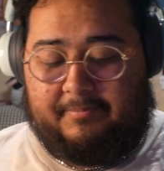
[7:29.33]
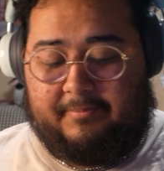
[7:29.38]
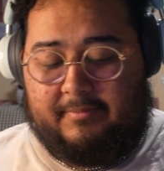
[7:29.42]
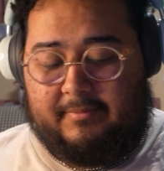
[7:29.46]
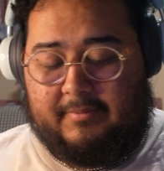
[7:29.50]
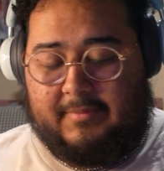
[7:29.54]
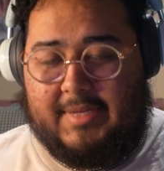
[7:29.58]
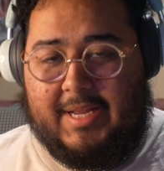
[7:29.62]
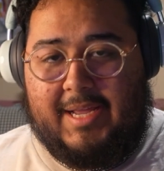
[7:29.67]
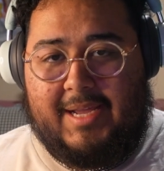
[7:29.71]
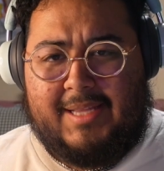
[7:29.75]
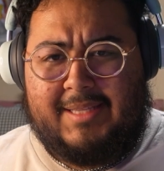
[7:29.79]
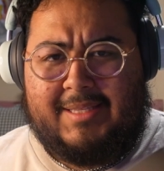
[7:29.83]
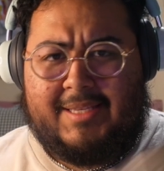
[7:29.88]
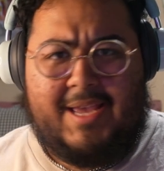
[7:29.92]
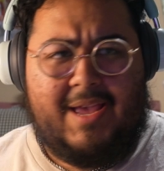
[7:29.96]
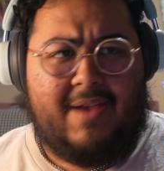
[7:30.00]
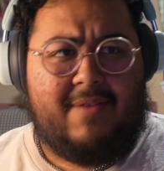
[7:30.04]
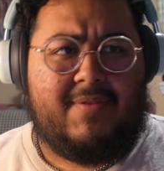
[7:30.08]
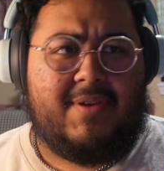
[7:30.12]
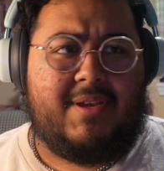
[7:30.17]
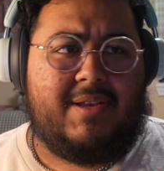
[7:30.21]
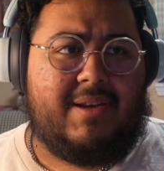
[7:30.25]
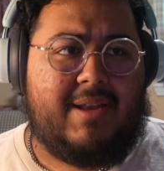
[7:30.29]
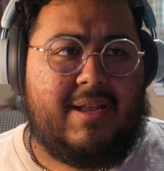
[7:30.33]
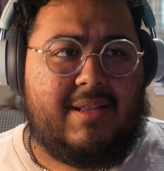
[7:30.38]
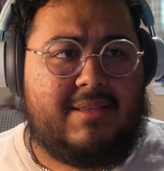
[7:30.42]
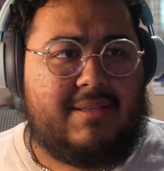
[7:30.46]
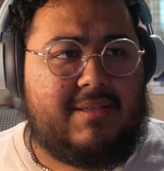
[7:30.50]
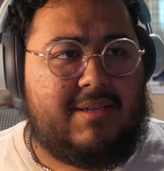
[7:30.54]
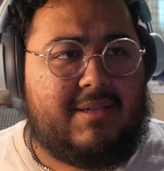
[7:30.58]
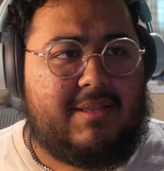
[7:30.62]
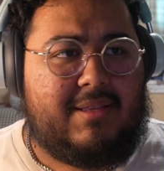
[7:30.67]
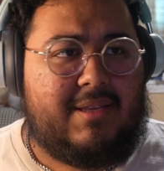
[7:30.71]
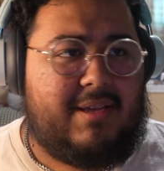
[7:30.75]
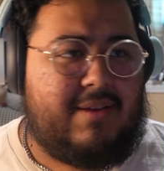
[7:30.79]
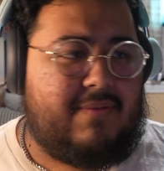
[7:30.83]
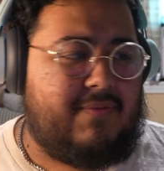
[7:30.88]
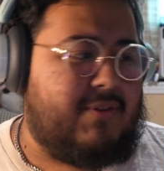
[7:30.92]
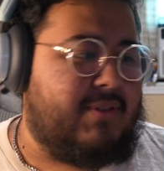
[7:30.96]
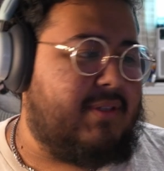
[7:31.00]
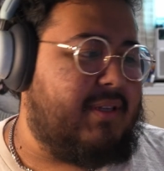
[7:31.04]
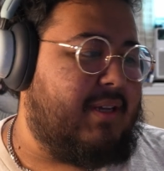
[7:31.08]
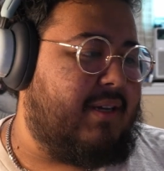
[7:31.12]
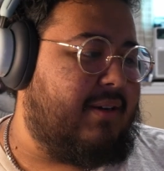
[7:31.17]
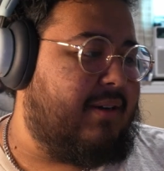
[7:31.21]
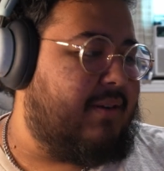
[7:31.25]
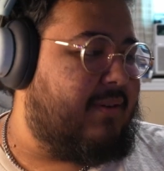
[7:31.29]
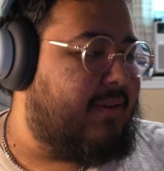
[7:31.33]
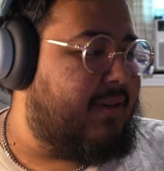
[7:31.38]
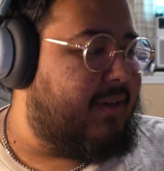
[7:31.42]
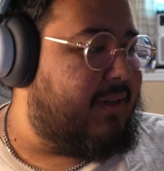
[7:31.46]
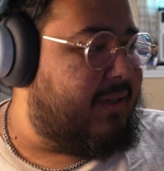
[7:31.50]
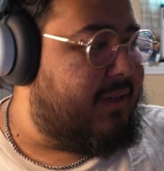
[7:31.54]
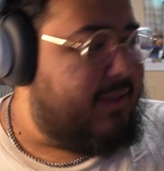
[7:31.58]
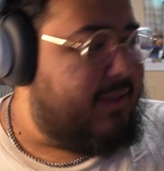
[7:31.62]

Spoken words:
Like, it's heavy, and I took the headphones out already.